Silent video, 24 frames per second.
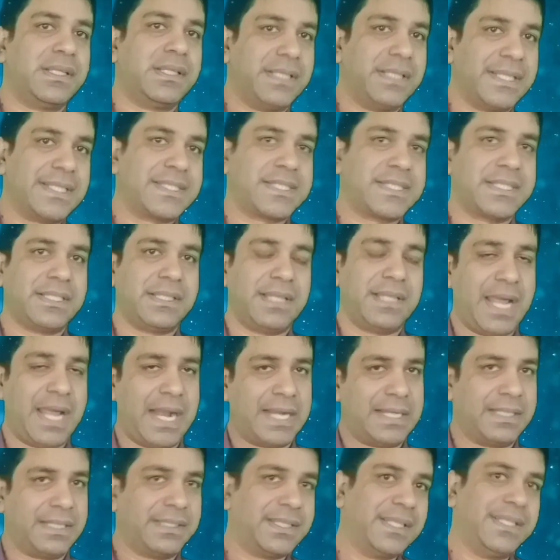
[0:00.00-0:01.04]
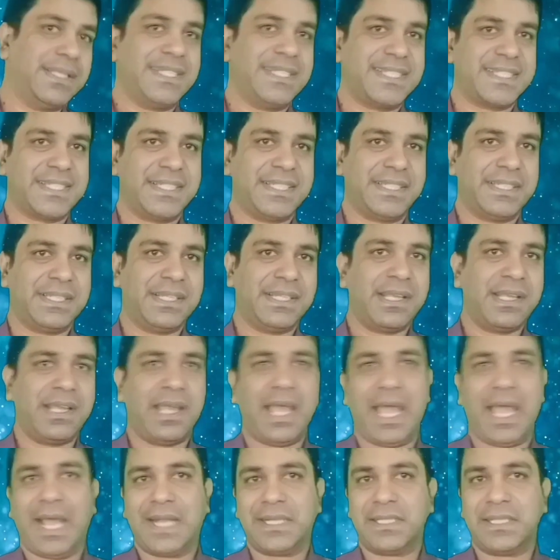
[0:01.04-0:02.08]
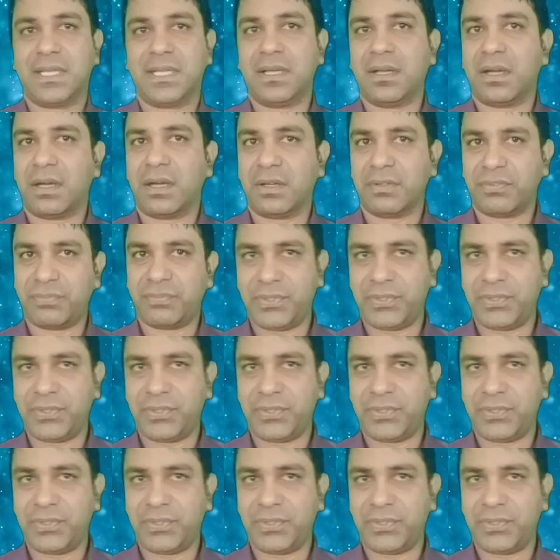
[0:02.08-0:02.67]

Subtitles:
little and the little, and a